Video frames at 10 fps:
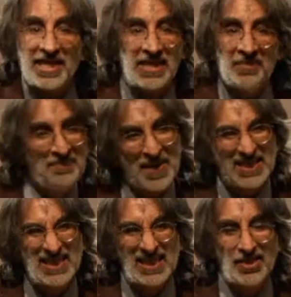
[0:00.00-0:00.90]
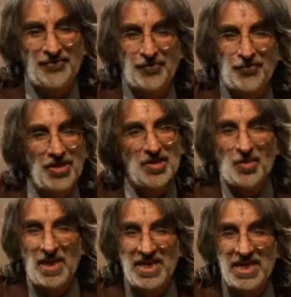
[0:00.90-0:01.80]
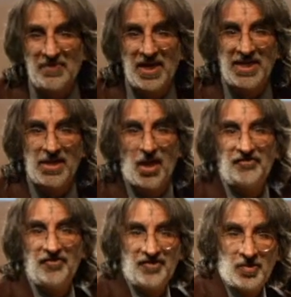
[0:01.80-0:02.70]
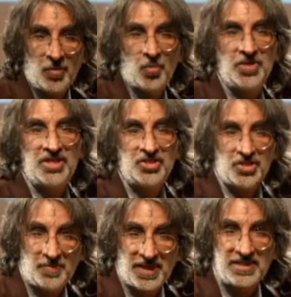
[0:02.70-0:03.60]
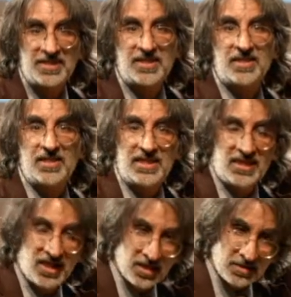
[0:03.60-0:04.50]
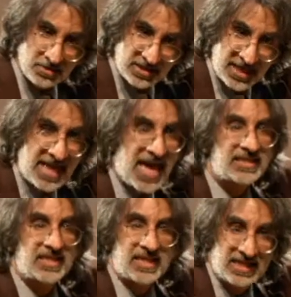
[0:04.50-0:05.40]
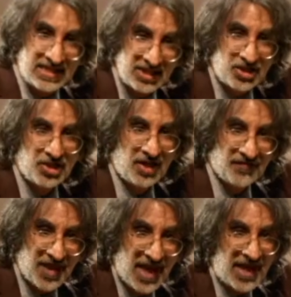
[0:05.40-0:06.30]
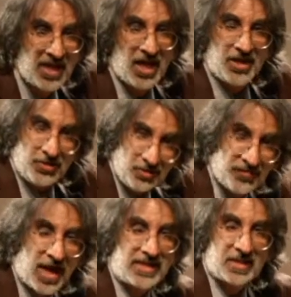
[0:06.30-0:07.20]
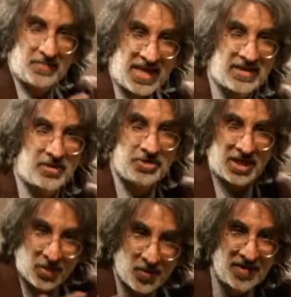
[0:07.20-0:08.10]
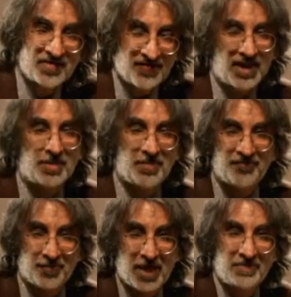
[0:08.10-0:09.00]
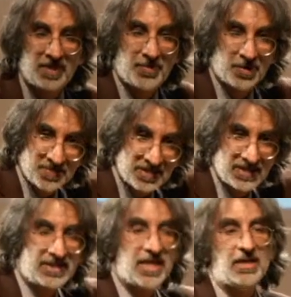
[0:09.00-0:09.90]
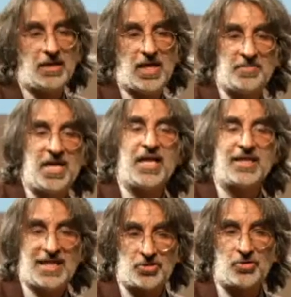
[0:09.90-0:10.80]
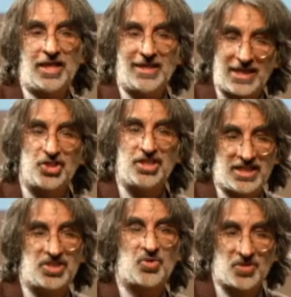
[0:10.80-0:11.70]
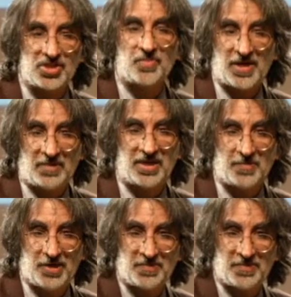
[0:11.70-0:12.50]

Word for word: getting them basically for free. They're making money off of them. Well, we should basically say, as a condition of that, you've got to make those airwaves available for public purposes, um, election discourse or public